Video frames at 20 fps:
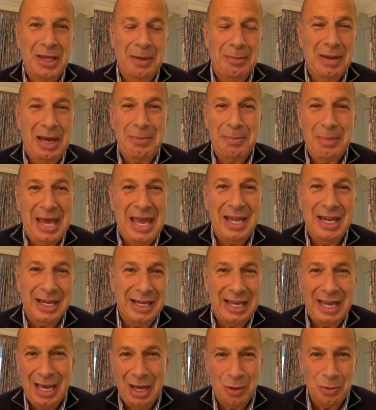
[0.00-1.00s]
My bank
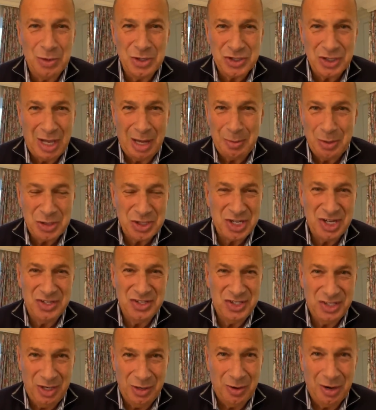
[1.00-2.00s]
account was almost
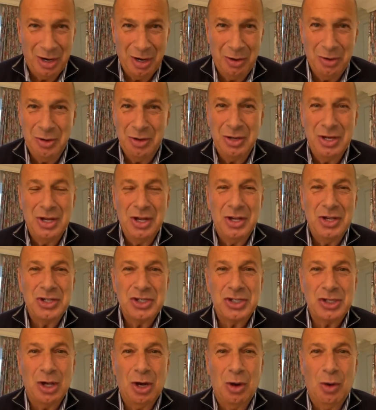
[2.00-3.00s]
at zero.
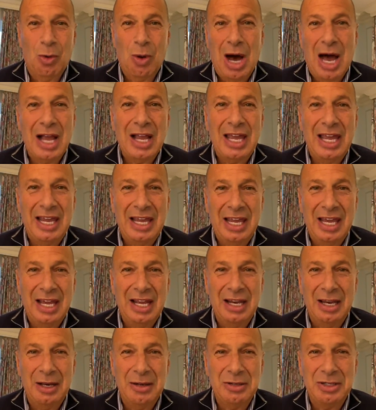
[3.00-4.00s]
So walking
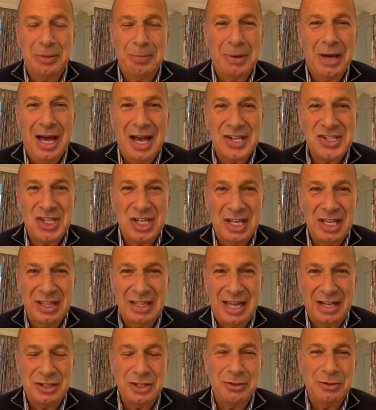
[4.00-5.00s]
in and depositing
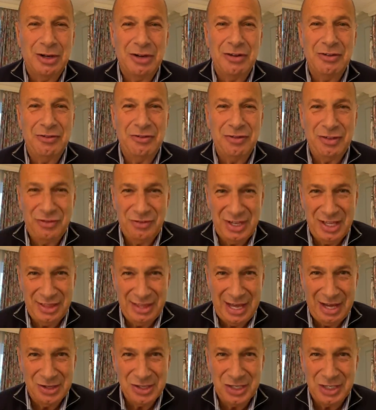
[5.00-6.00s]
that
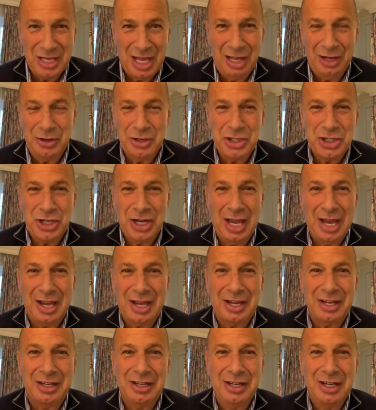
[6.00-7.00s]
$250,000
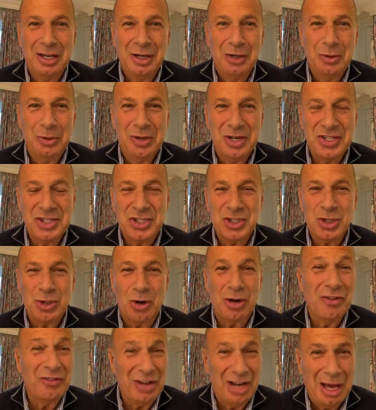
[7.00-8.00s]
check was
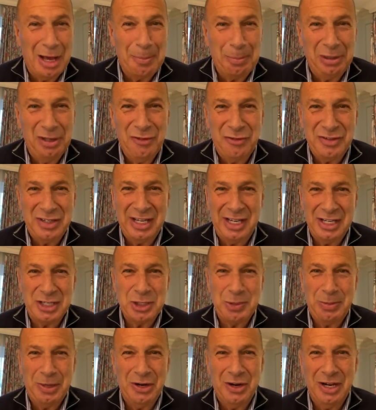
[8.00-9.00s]
sort of an uplifting
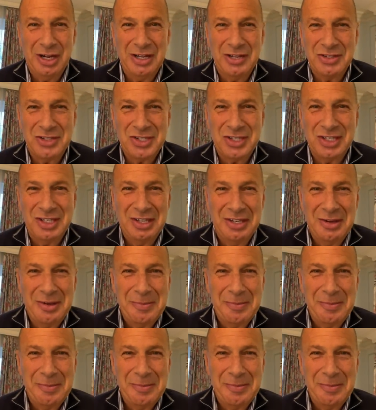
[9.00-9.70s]
experience.